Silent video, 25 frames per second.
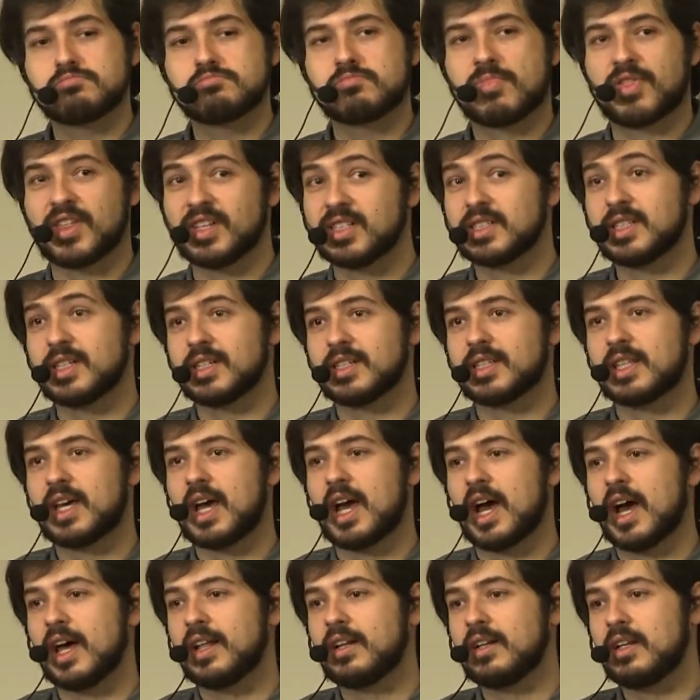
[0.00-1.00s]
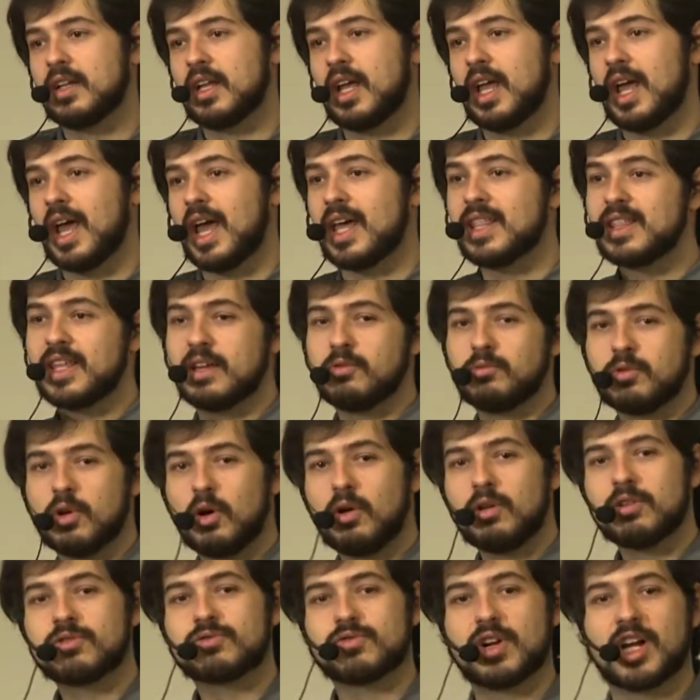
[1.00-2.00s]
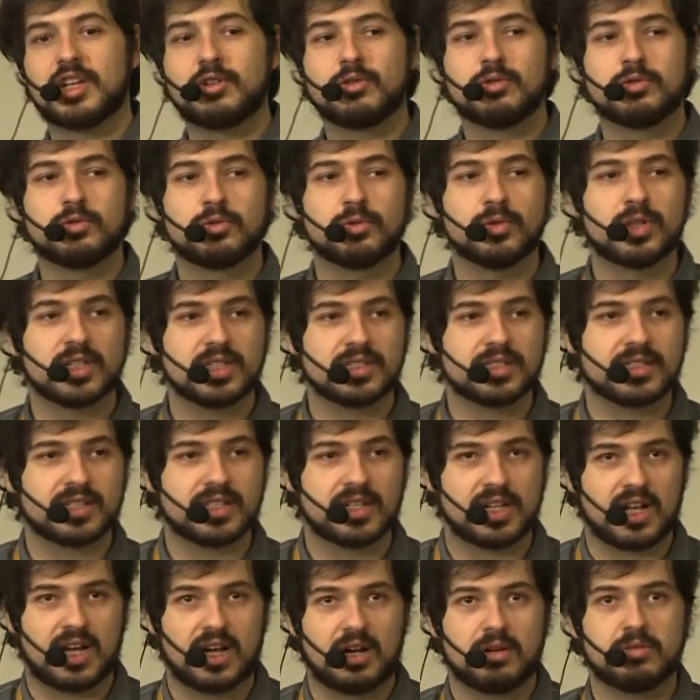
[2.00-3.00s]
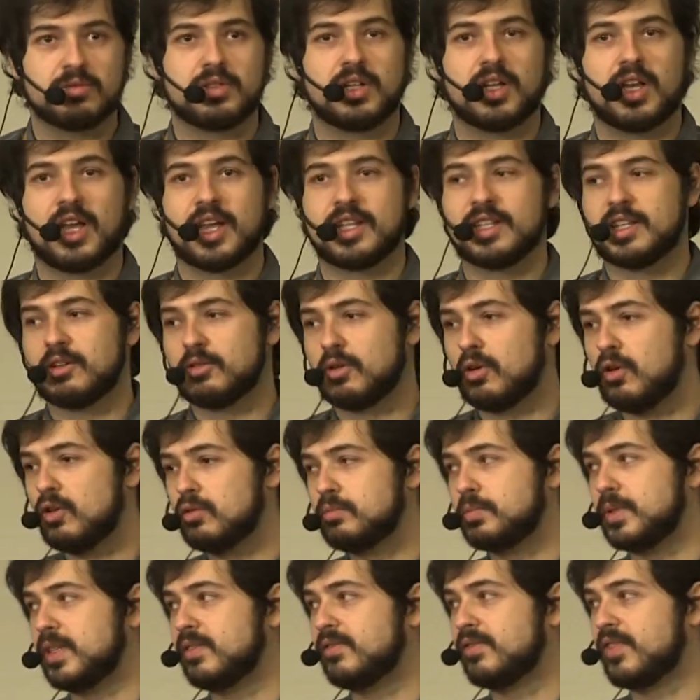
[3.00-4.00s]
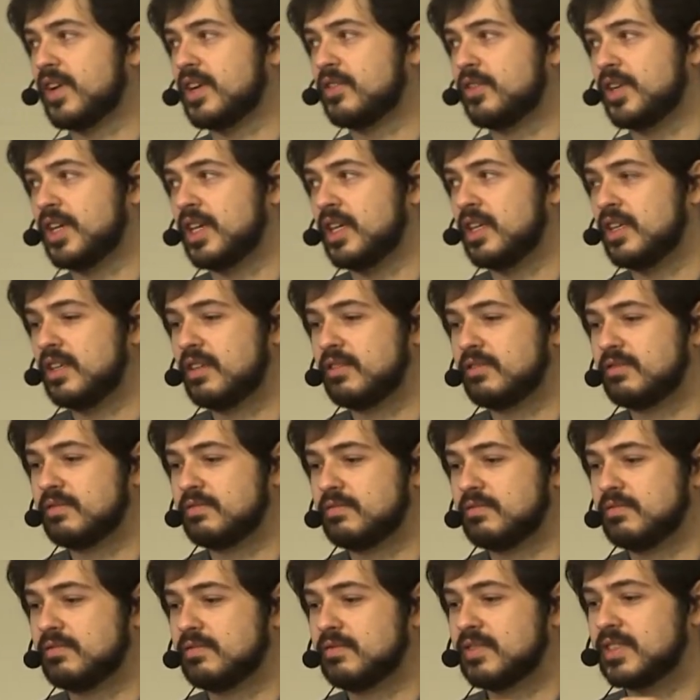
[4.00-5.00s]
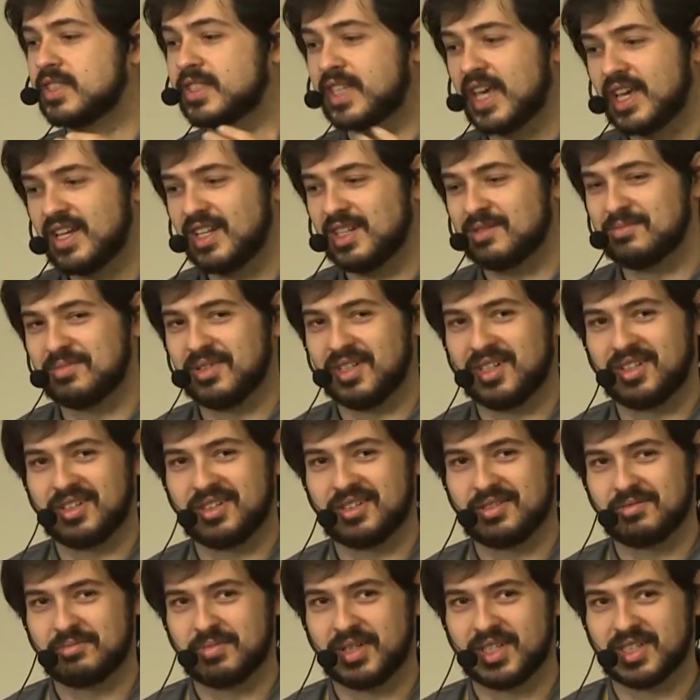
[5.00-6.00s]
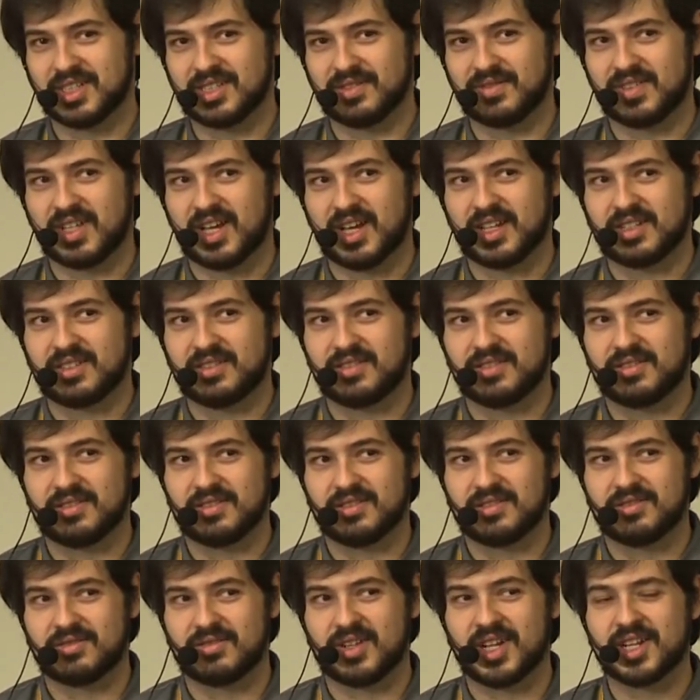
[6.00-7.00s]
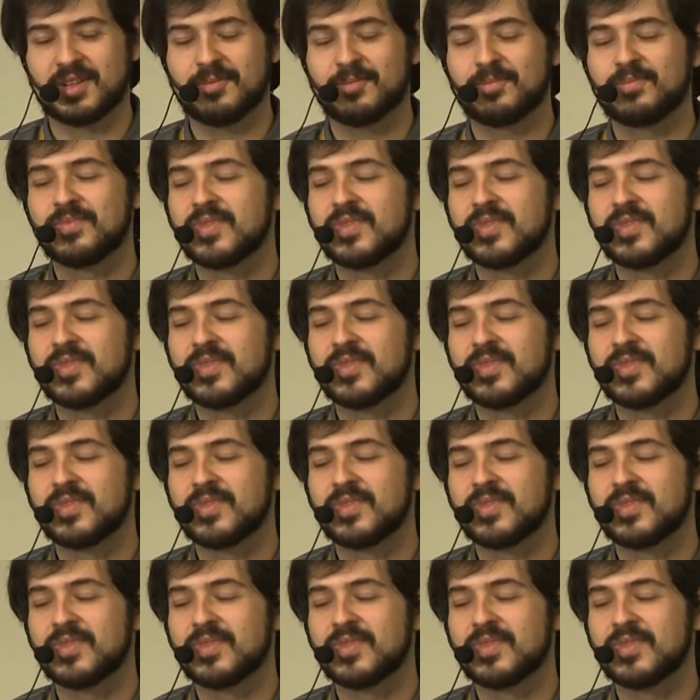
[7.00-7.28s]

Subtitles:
things like that, and they will all run on Google's cloud, and they will all be very scalable because of that, right?